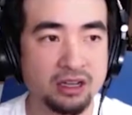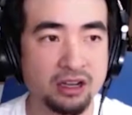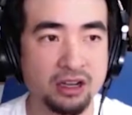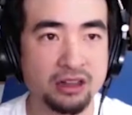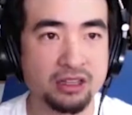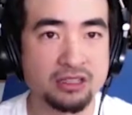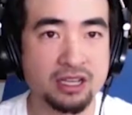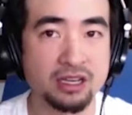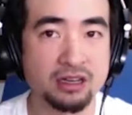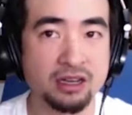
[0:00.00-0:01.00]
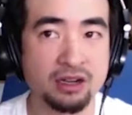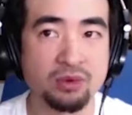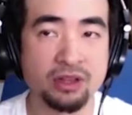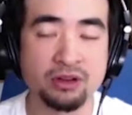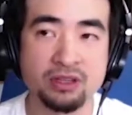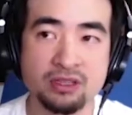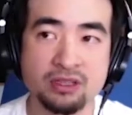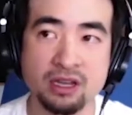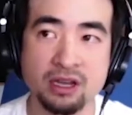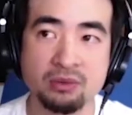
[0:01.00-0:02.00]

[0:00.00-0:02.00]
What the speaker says: on the side, whether it's,